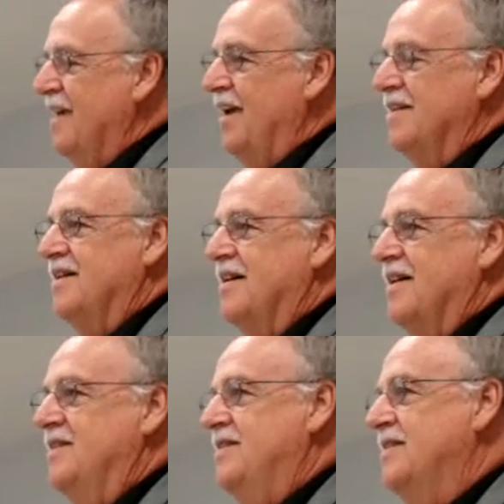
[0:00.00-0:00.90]
And
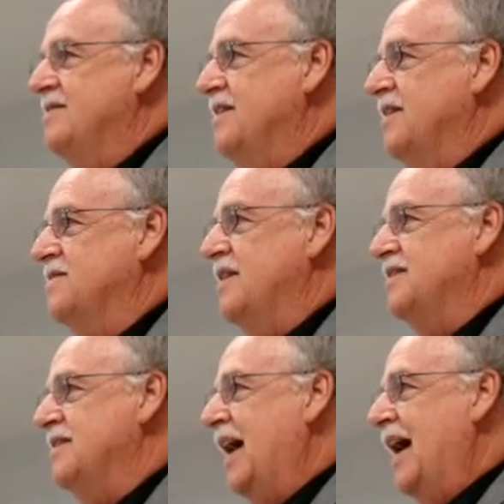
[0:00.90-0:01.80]
the other
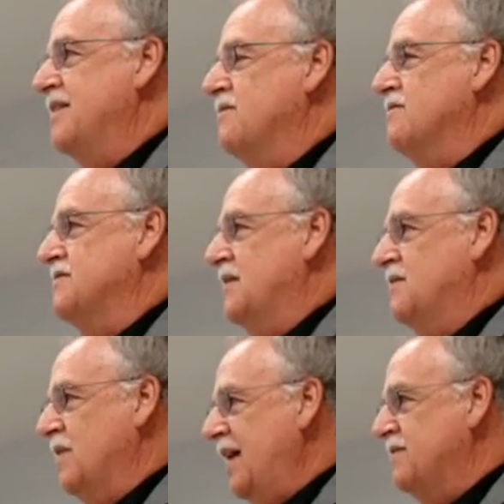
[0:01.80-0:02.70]
thing, I noticed that
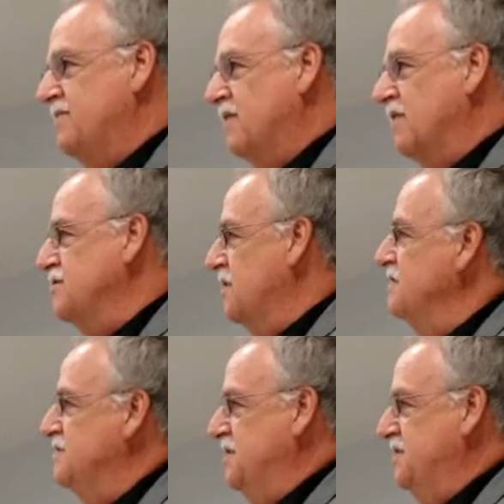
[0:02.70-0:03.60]
when I first
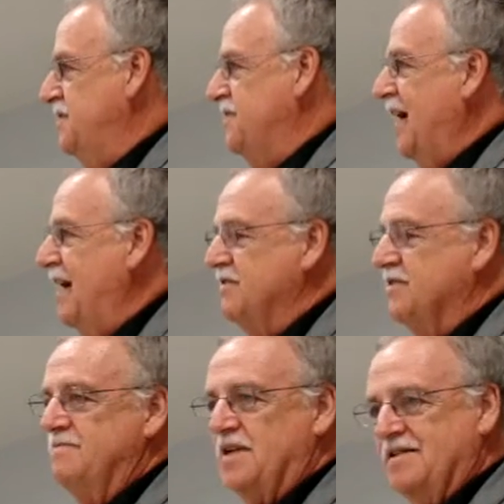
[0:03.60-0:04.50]
turned 65, it
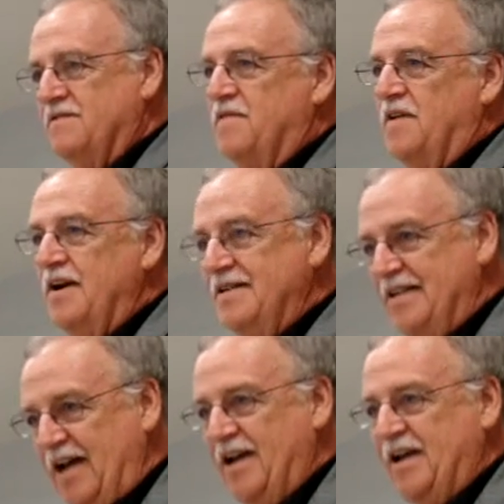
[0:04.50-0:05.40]
seems like the very
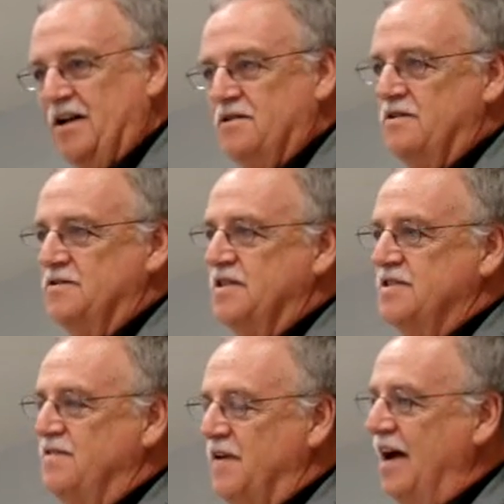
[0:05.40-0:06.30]
day I turned
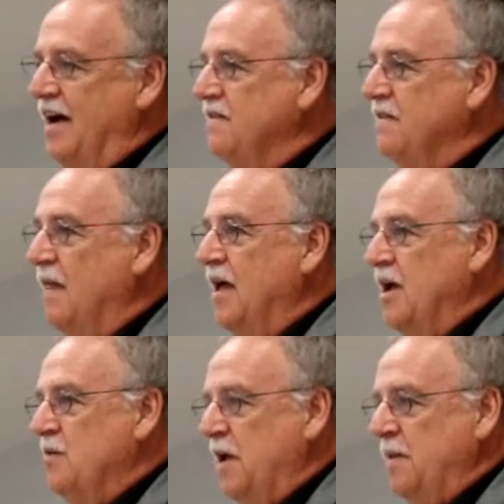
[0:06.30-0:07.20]
65,
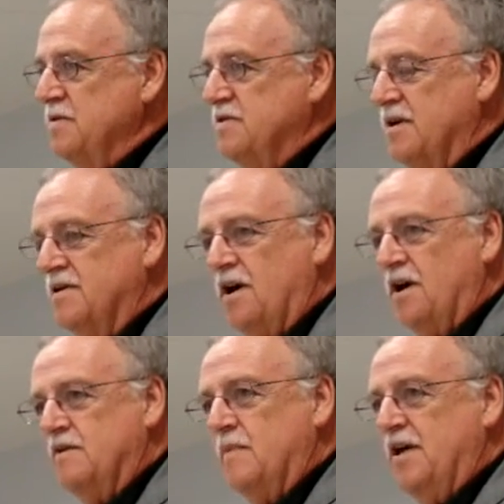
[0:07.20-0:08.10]
people started
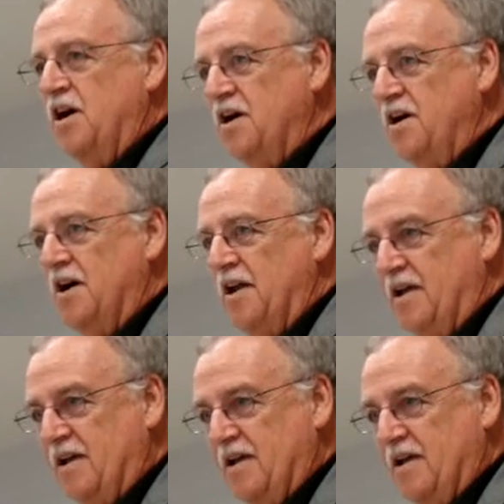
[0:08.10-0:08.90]
calling me Hun